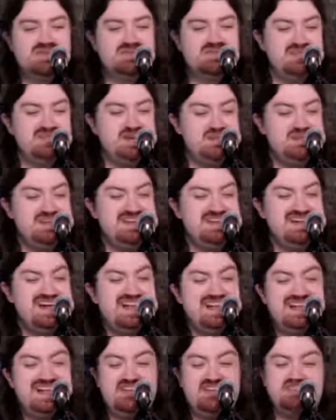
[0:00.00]
Maybe
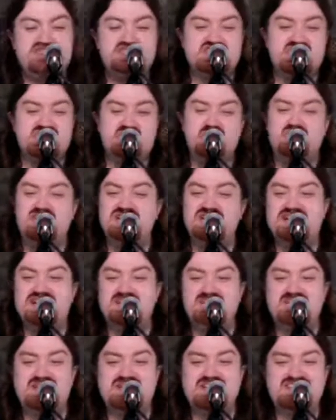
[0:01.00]
I'll have someone
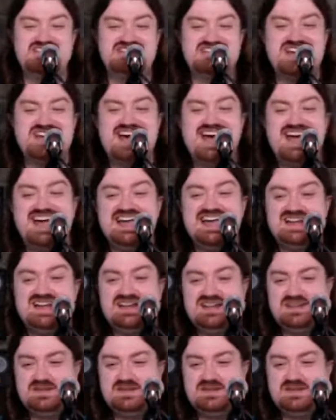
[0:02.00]
at my side.